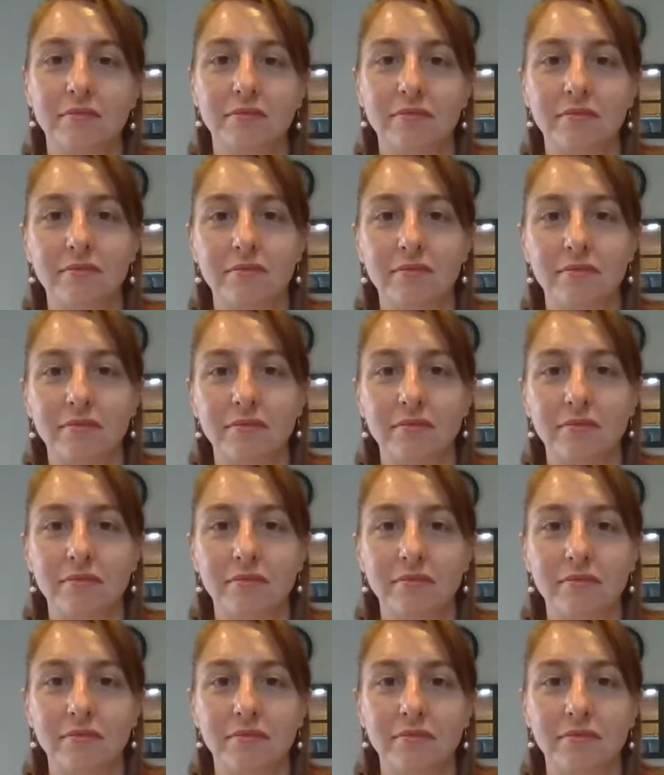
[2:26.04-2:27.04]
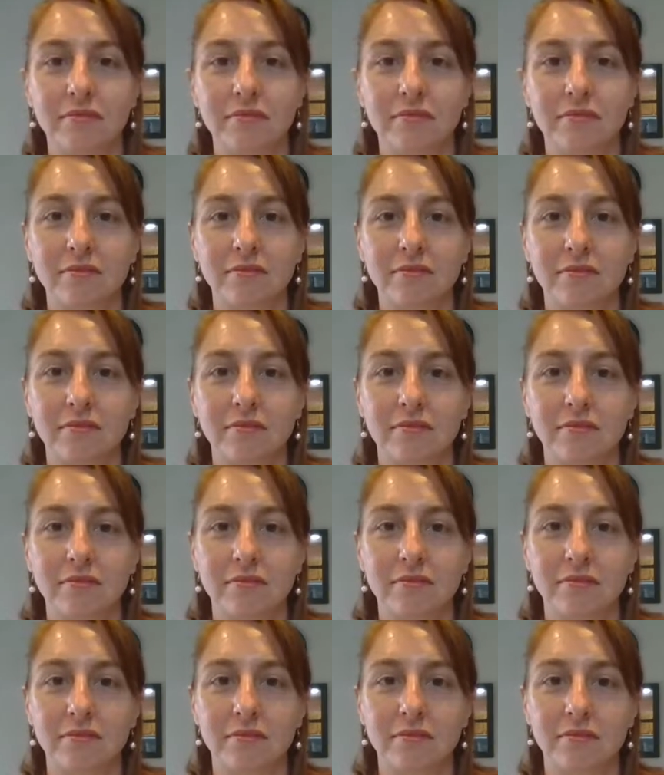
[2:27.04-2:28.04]

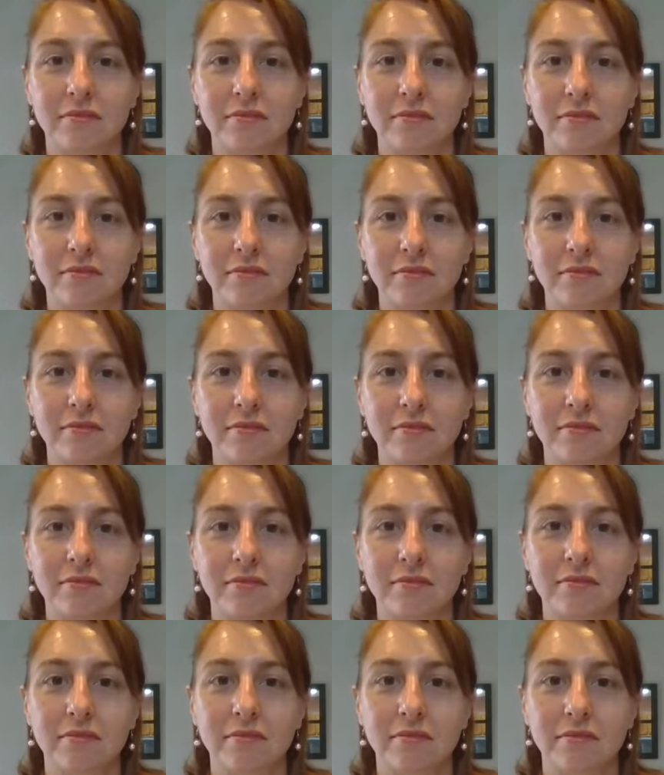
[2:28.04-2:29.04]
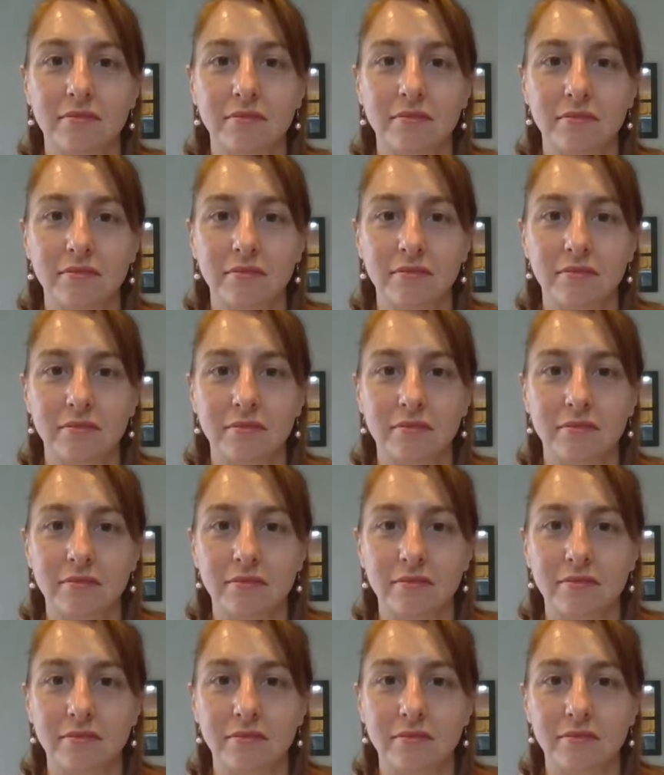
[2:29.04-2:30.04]

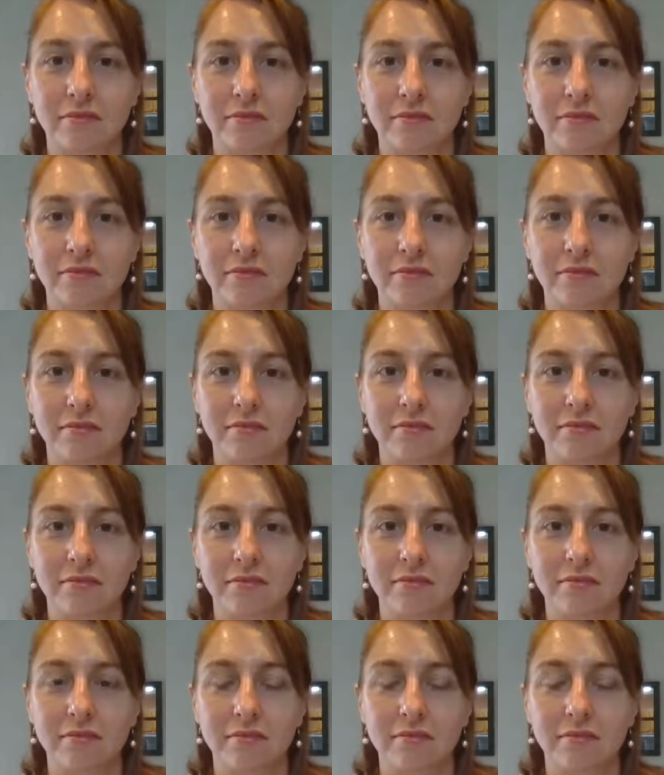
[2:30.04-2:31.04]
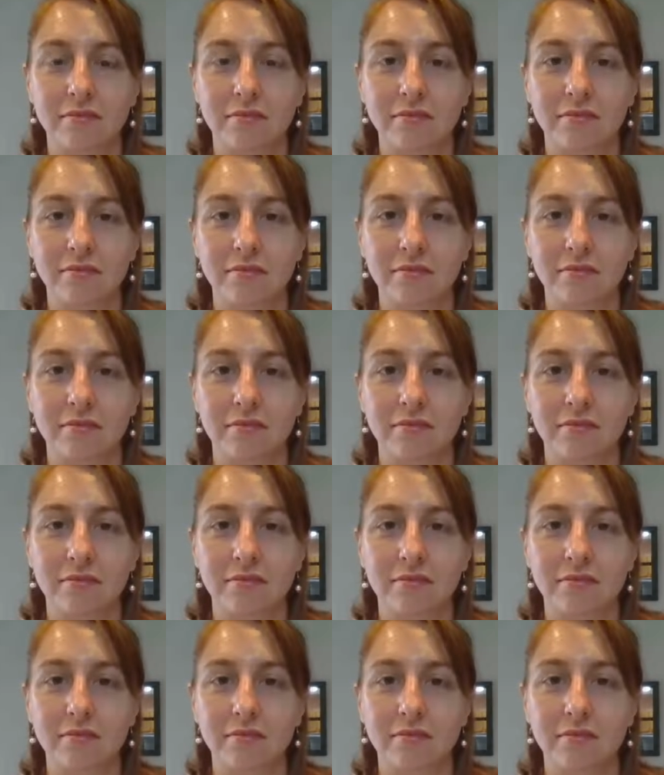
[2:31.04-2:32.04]

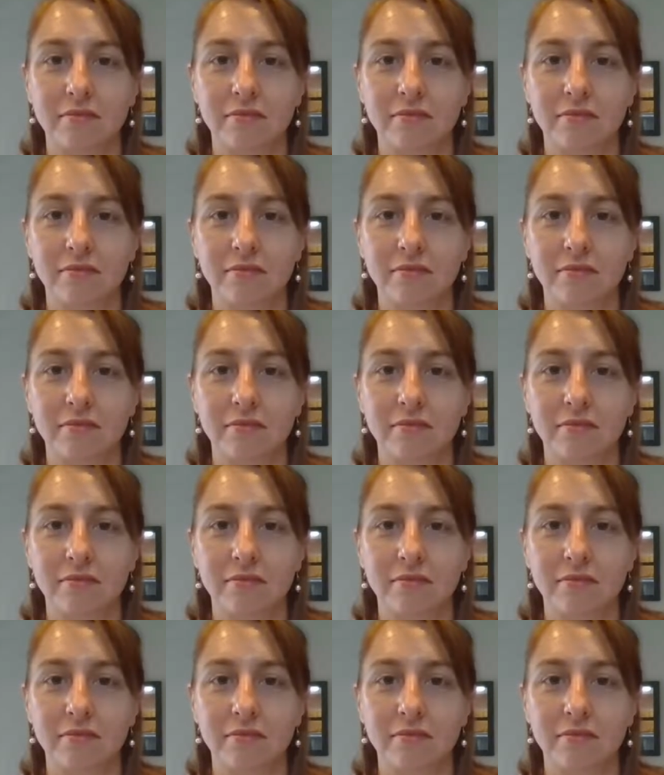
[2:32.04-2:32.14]
No words are spoken by the person on screen.